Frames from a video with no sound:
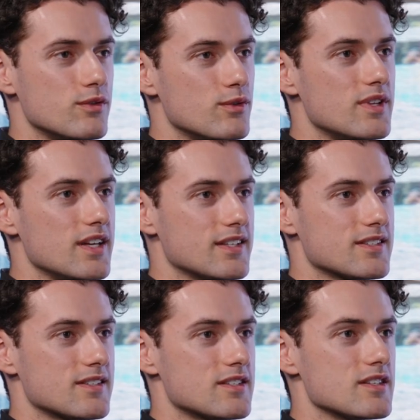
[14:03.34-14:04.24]
unique
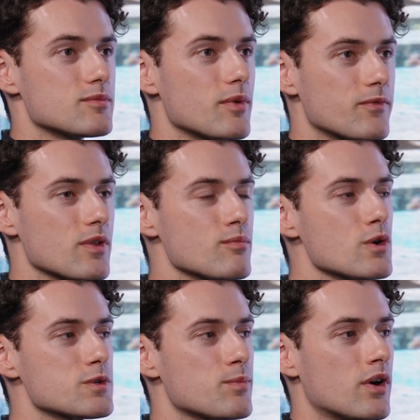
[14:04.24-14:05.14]
instances, but for the
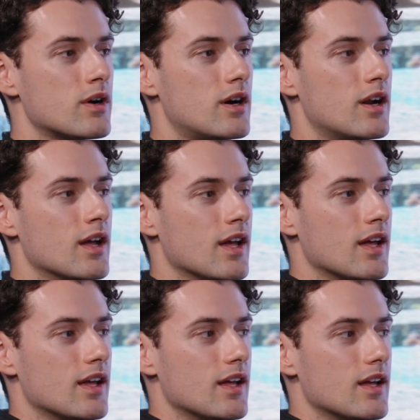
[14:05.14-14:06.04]
most part,
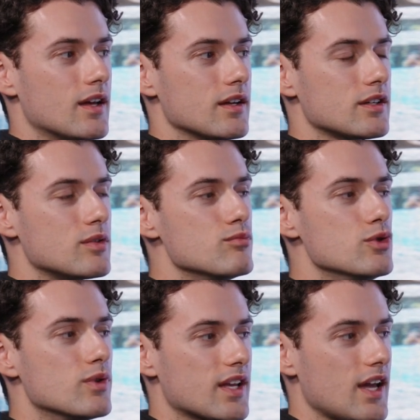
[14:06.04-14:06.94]

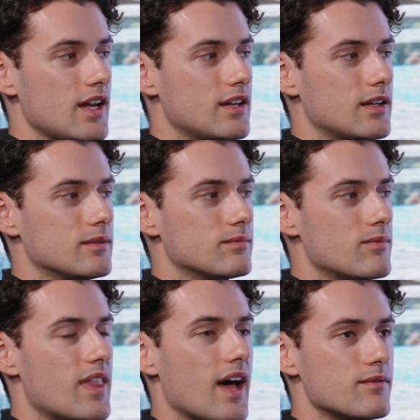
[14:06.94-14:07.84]
communicating
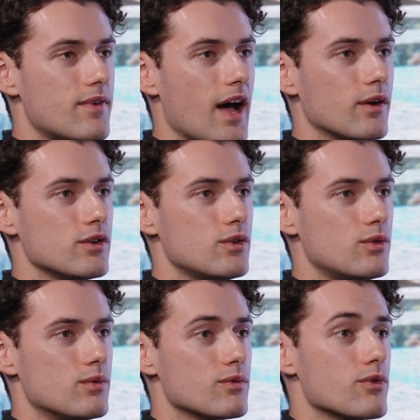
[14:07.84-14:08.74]
that
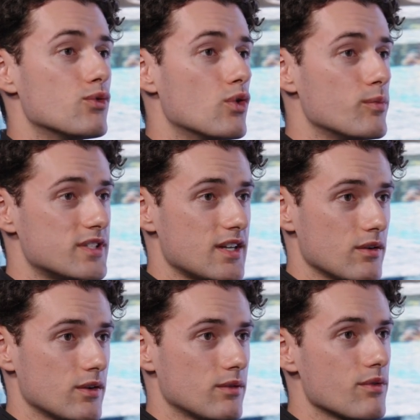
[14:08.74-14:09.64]
value through a
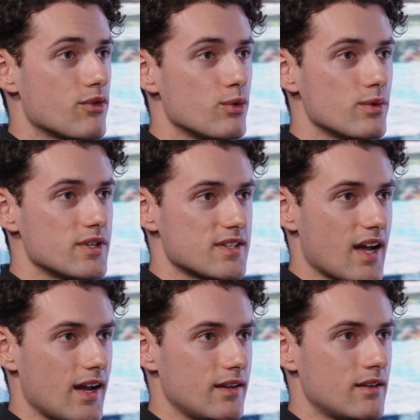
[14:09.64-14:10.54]
material, through a
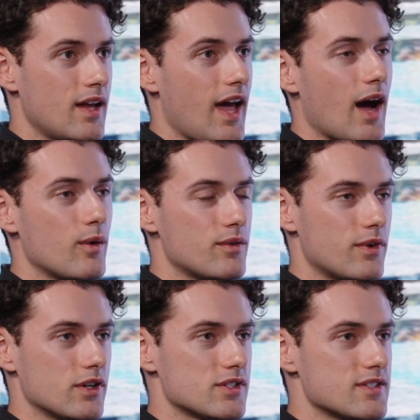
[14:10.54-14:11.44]
design, how it
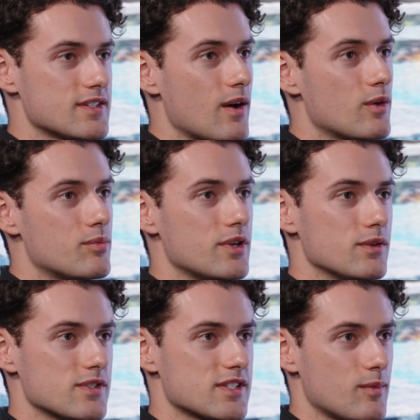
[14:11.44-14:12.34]
functions, how it
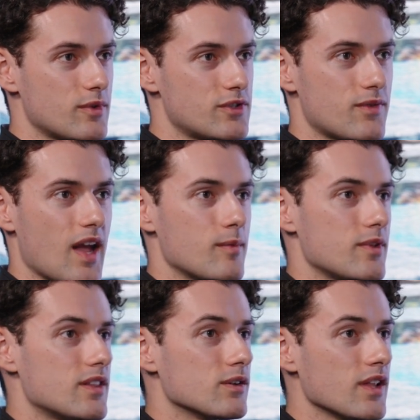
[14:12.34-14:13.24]
appeals to someone's
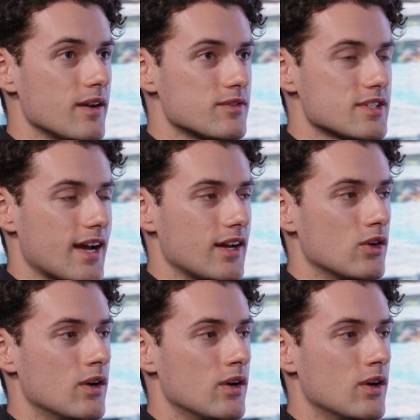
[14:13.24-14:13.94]
family, their lifestyle.